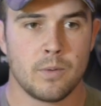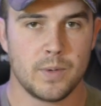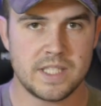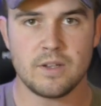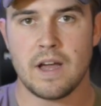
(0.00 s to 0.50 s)

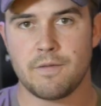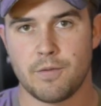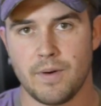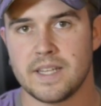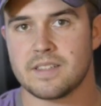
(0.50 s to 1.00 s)
we still have
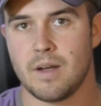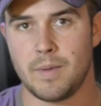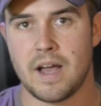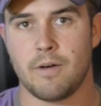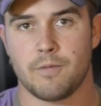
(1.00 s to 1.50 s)
threats
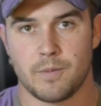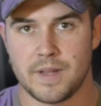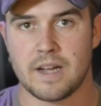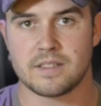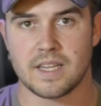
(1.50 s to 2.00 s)
coming out from
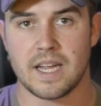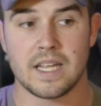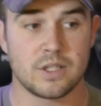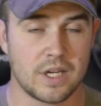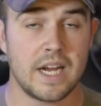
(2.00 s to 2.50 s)
the outside,
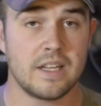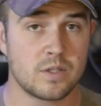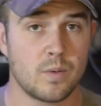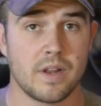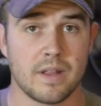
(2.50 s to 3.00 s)
and China
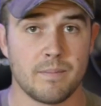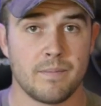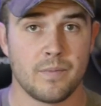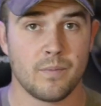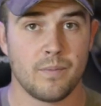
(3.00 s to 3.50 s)
is one of them.
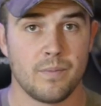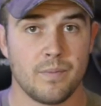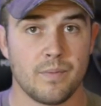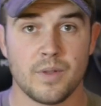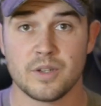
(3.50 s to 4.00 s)

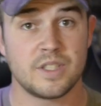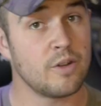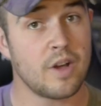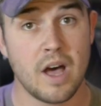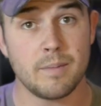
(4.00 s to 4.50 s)
They're
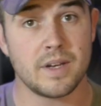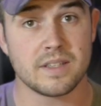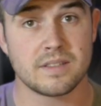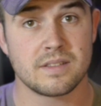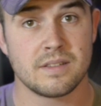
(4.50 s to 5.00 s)
still
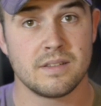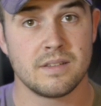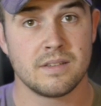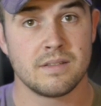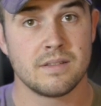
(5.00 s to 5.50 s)
communist.
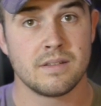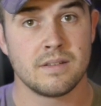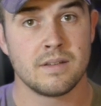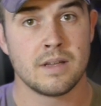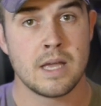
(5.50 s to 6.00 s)

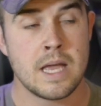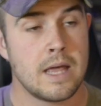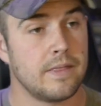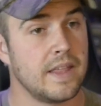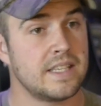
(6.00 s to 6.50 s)

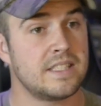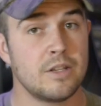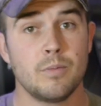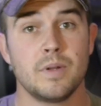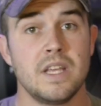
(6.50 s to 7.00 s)
They
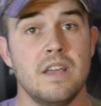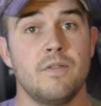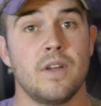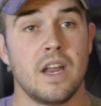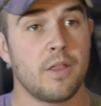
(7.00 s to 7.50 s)
still
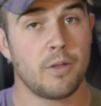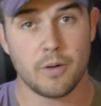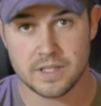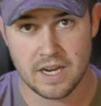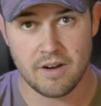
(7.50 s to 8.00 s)
believe in
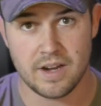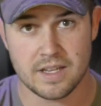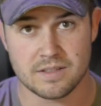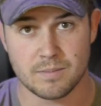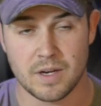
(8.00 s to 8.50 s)

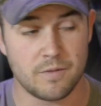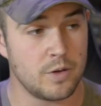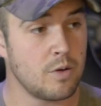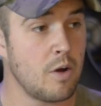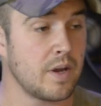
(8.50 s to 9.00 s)
authoritarianism, and if
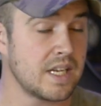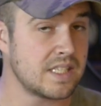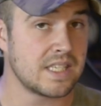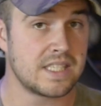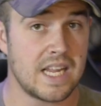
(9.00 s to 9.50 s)
you go
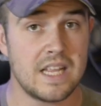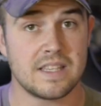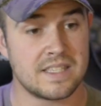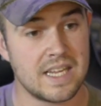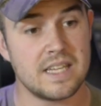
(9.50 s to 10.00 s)
against the
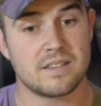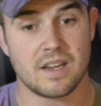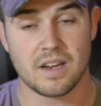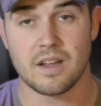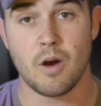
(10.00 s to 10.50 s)
state's
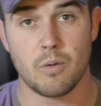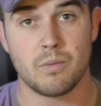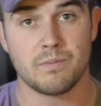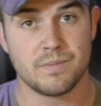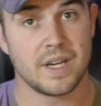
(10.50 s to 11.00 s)
going to
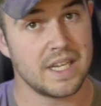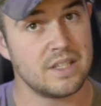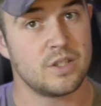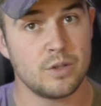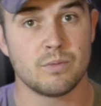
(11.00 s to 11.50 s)
go
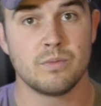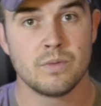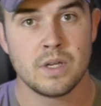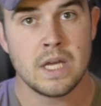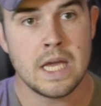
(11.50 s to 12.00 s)
against you.
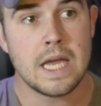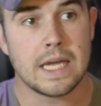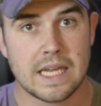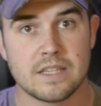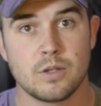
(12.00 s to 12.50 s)

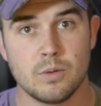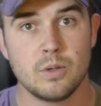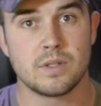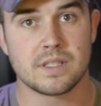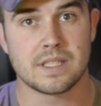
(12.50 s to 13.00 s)
And guess who
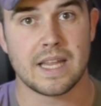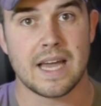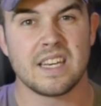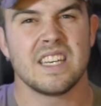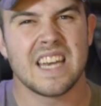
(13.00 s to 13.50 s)
loses in
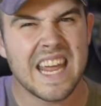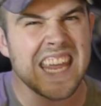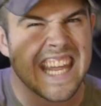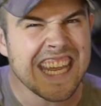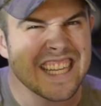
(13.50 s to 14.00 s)
that?
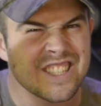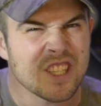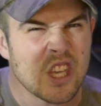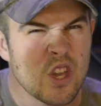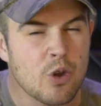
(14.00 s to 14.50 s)

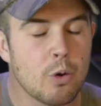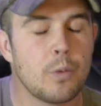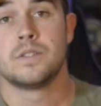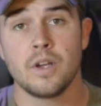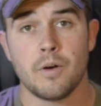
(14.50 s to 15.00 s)
It's you.
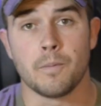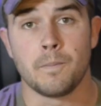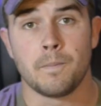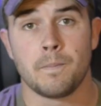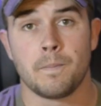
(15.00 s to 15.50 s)
So,